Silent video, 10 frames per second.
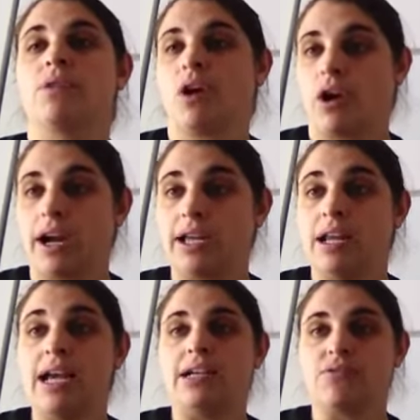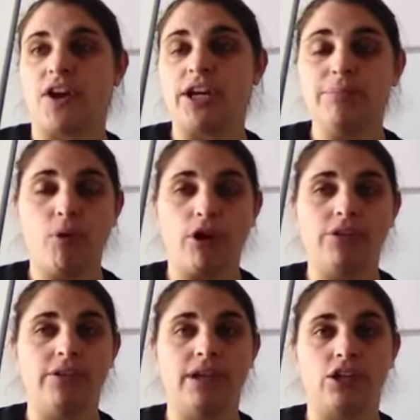All right? It's very
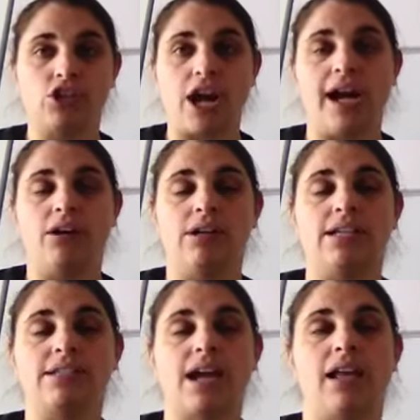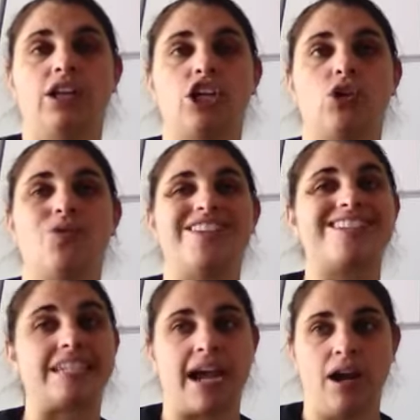important that your child is telling you the
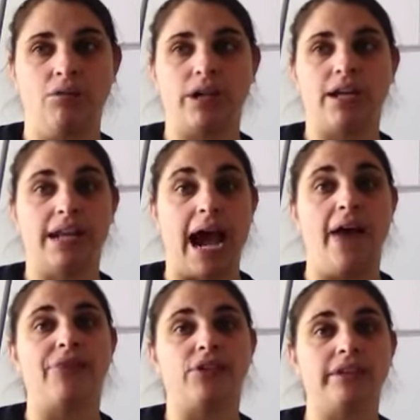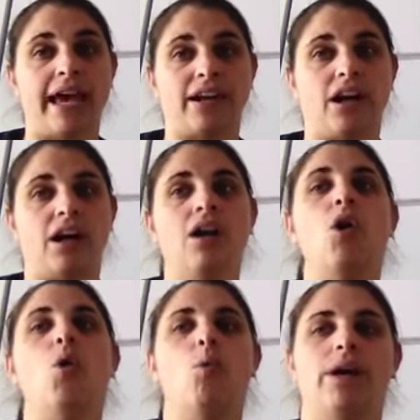sound and not the letter
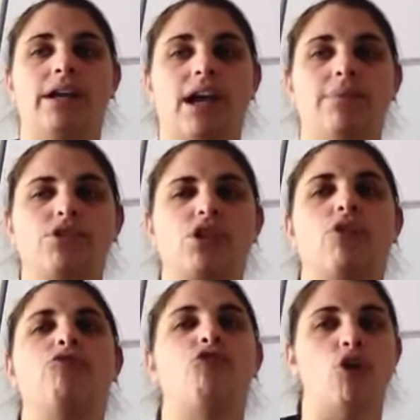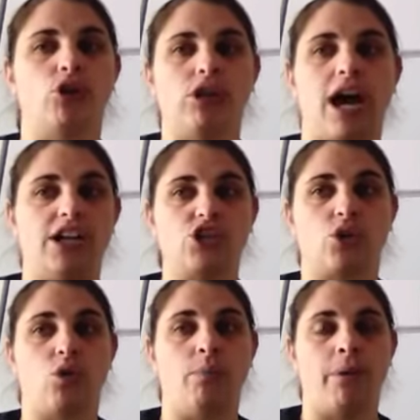when it comes to the
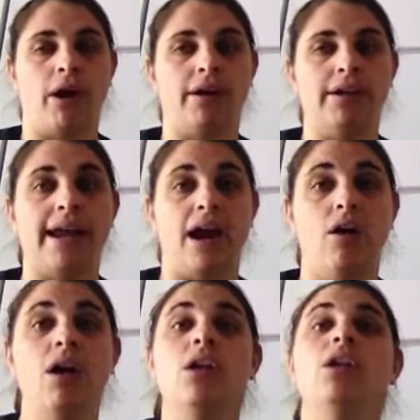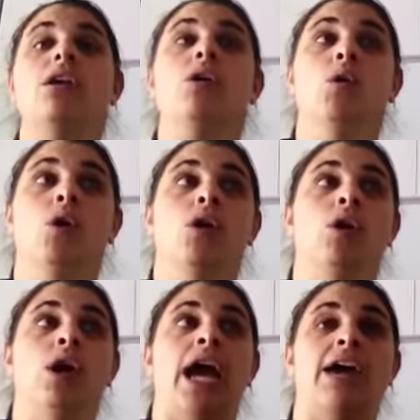phonological part. Now,
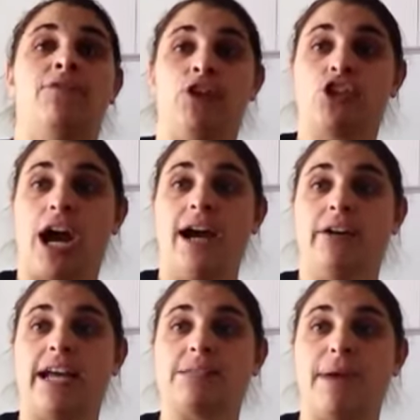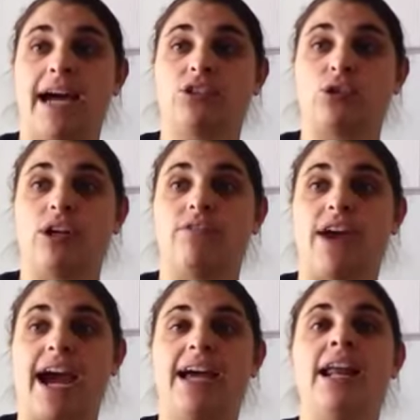if your child has mastery of
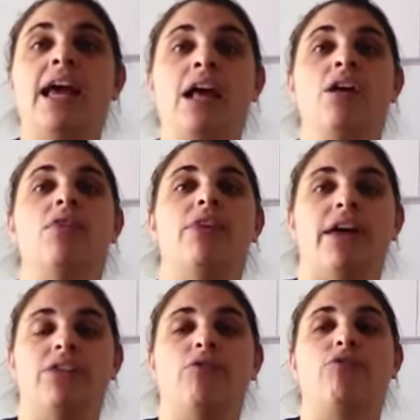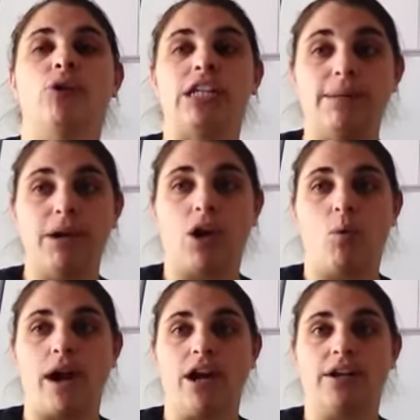that, then the phonemic
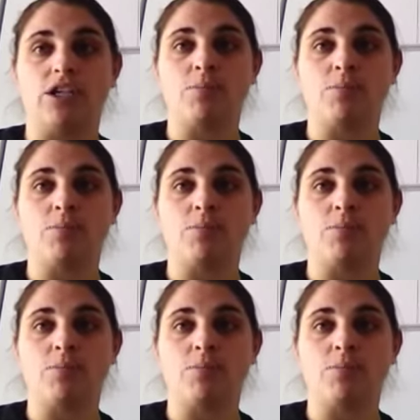awareness